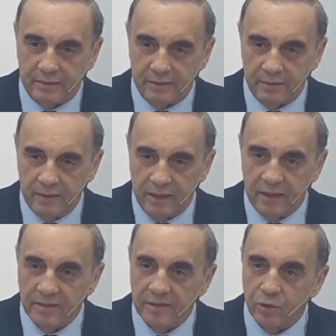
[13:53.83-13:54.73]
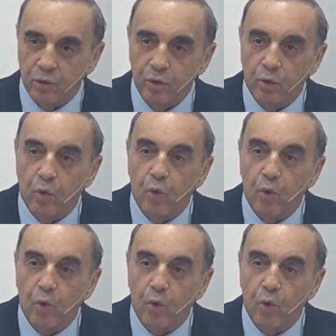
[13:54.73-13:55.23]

secularized,